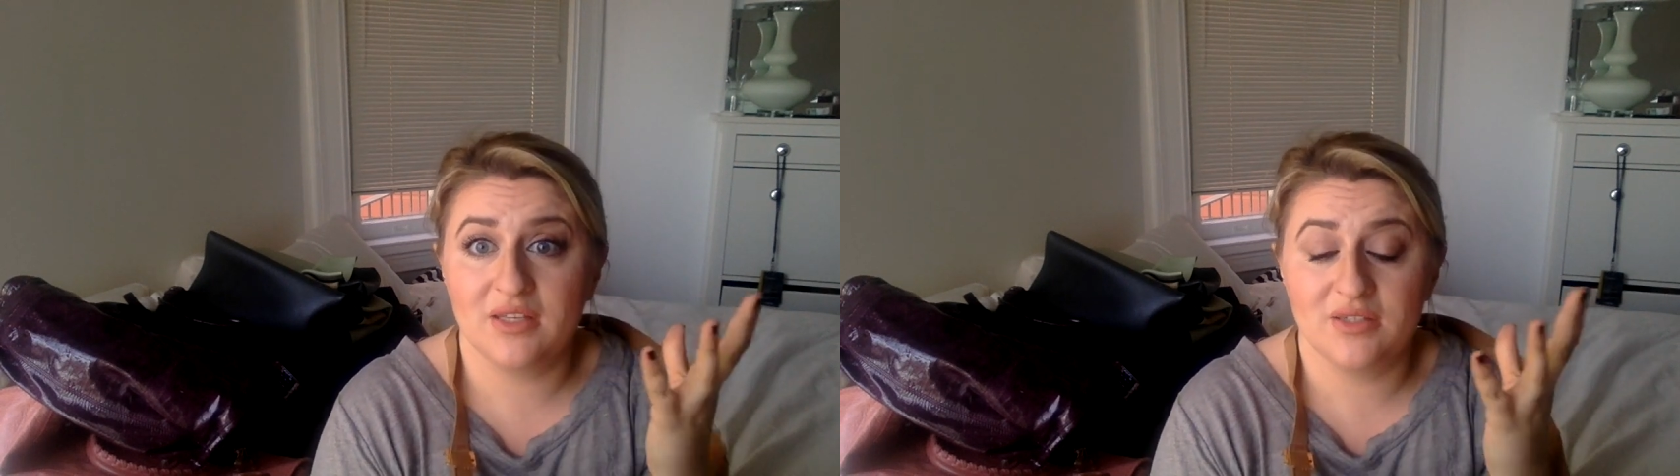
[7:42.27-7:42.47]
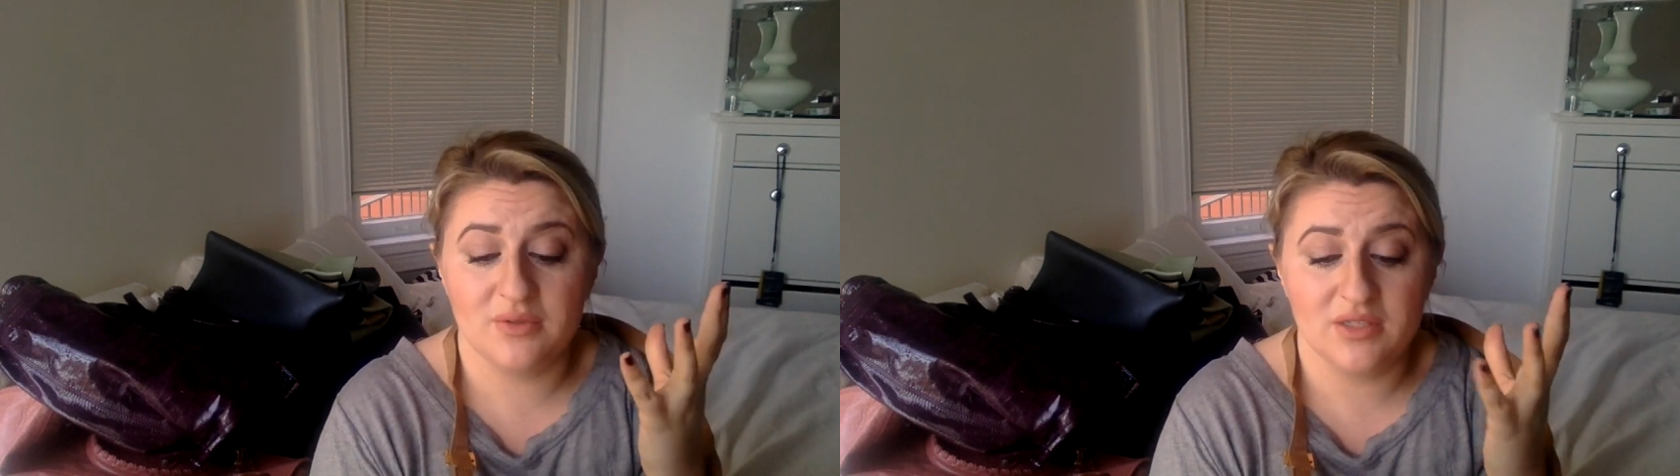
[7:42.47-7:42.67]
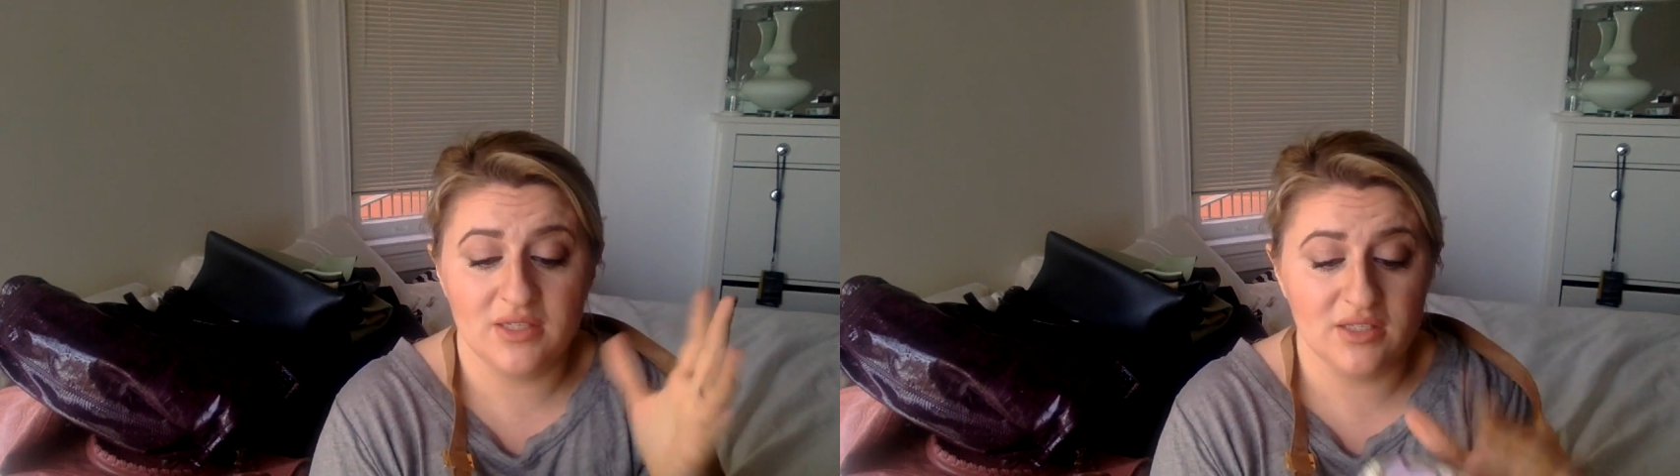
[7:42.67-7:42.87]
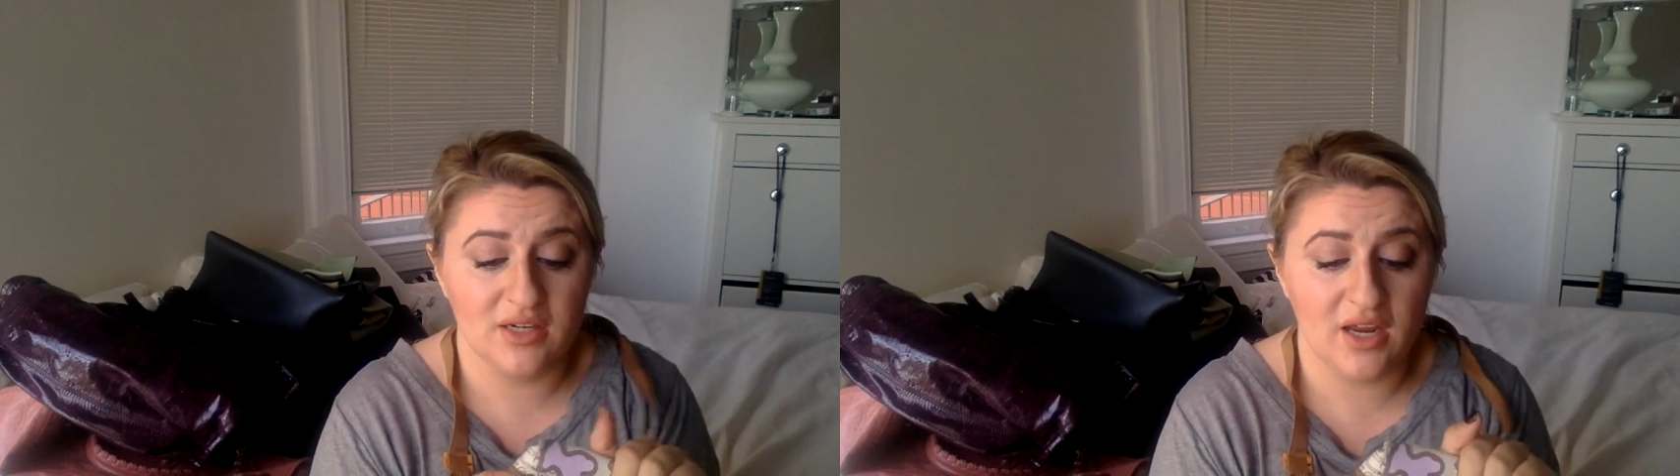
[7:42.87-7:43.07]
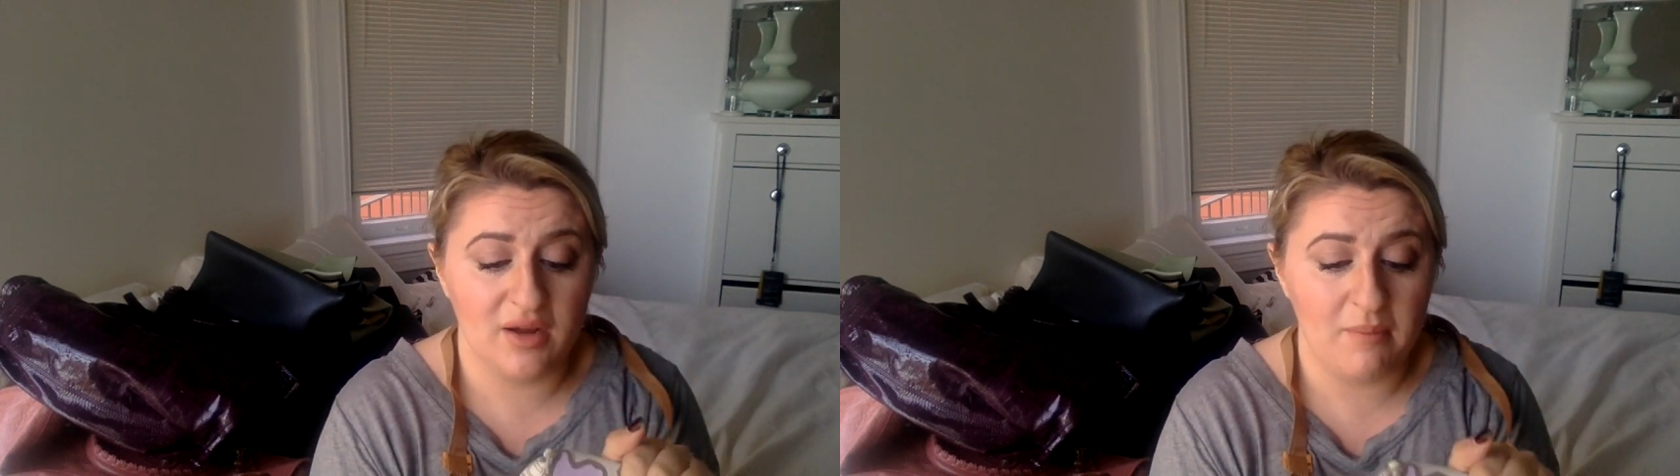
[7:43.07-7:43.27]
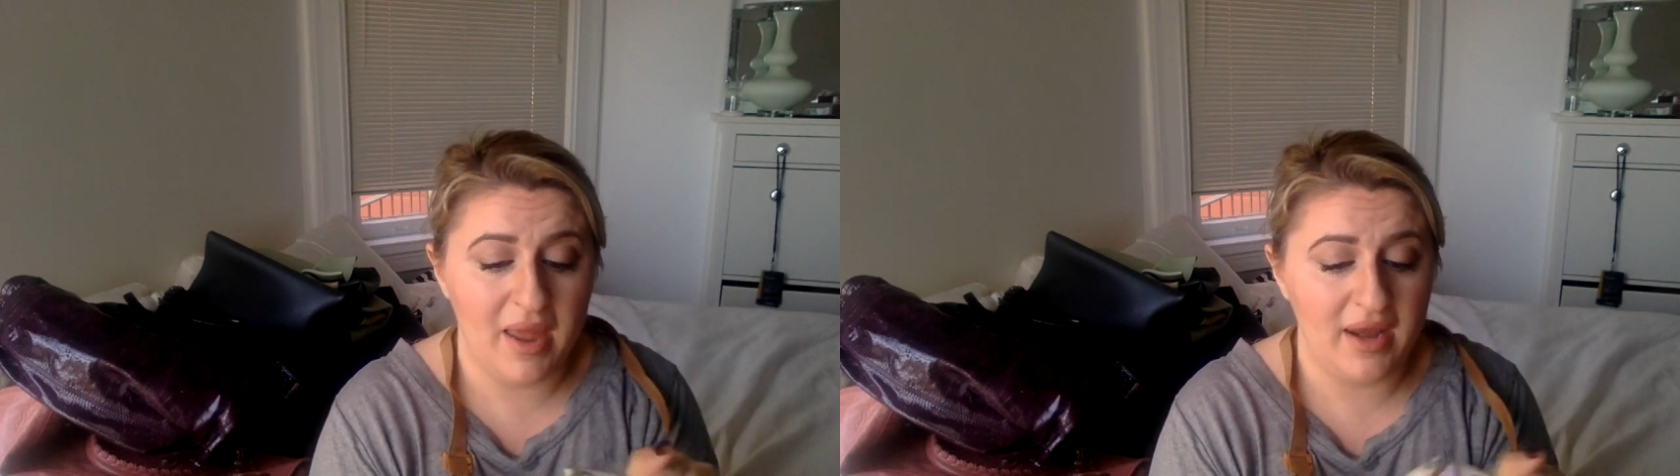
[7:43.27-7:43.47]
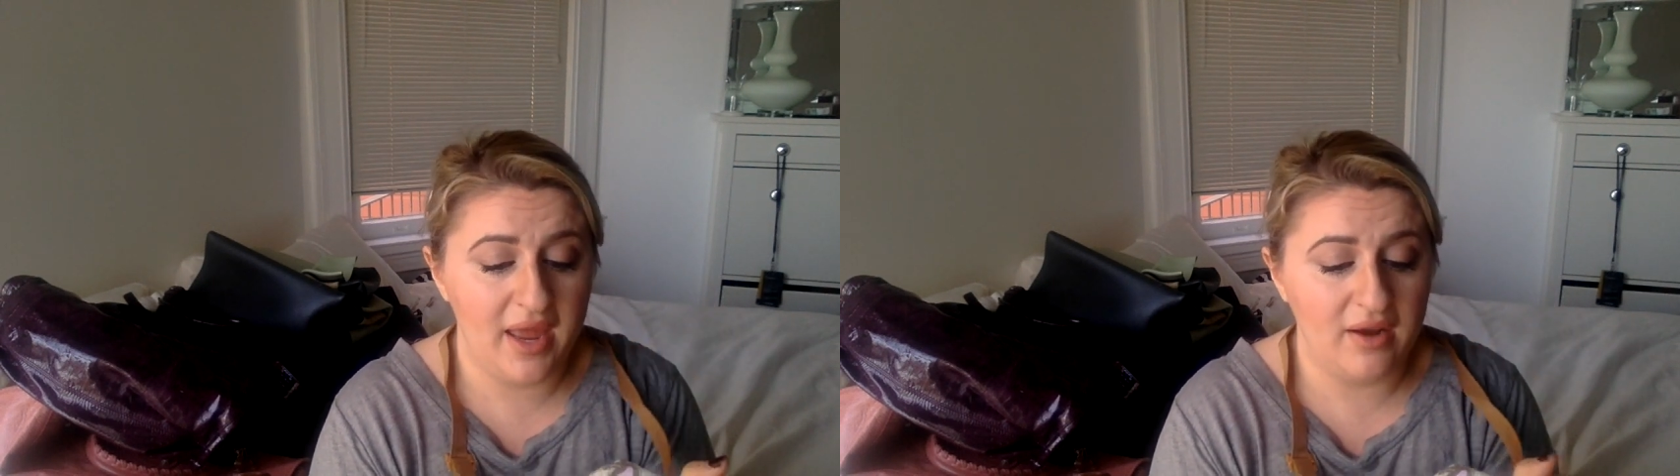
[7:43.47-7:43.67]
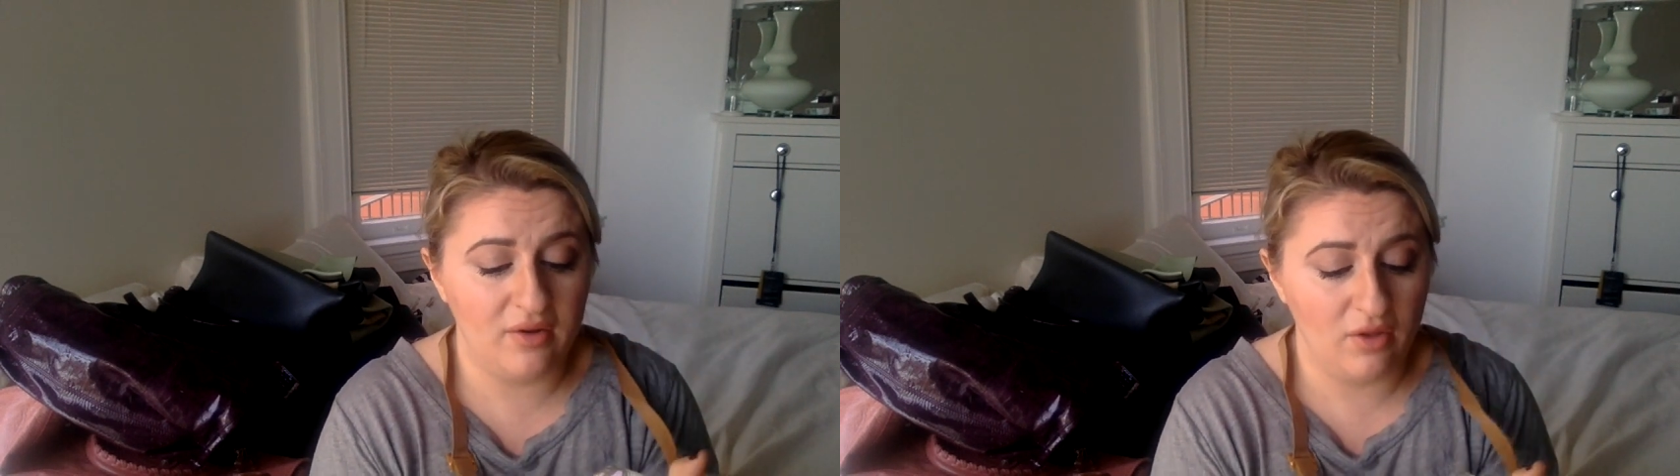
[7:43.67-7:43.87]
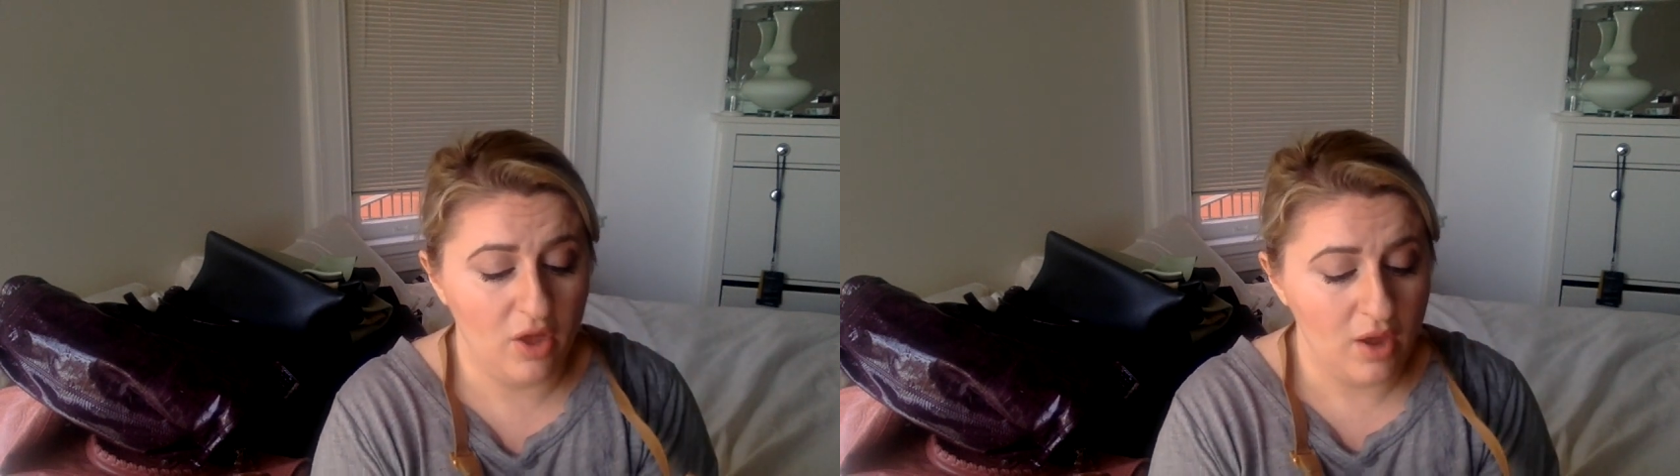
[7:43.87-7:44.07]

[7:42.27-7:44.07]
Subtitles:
so it's easy to kind of manhandle,